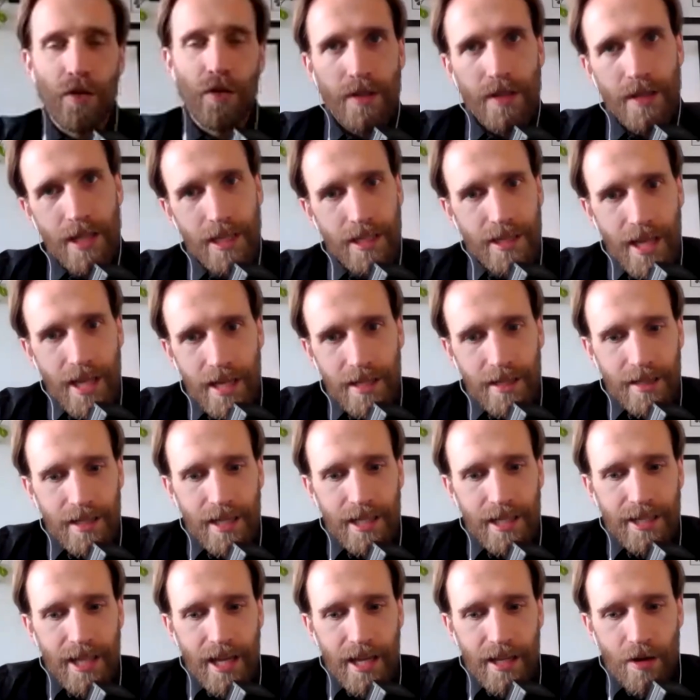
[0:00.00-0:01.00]
like
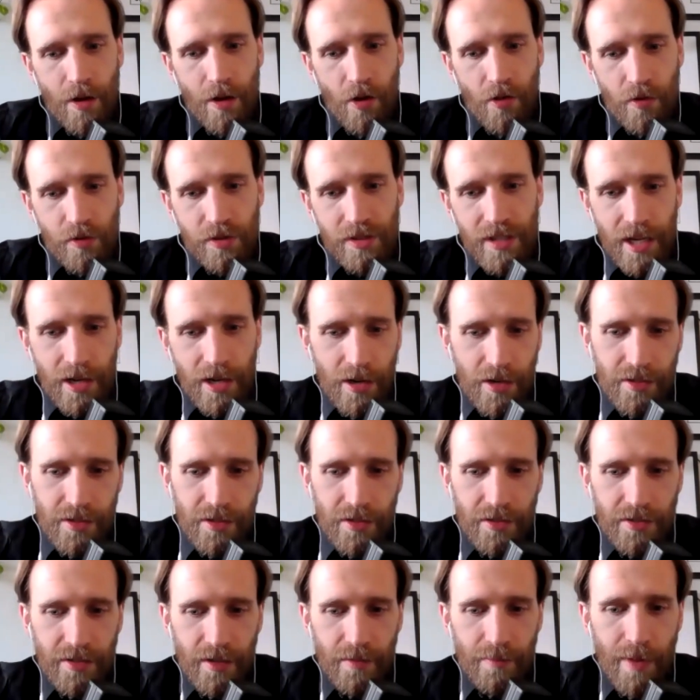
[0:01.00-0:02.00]
that, all those
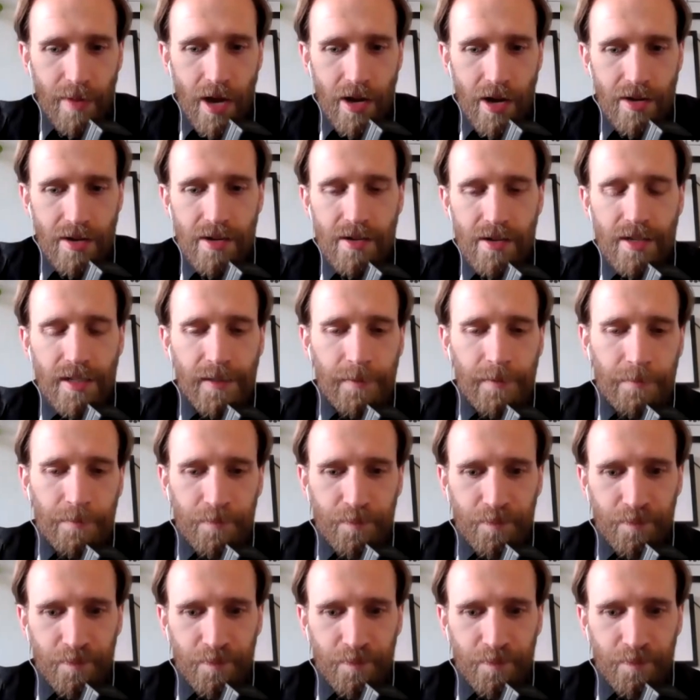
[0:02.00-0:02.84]
characters are better. And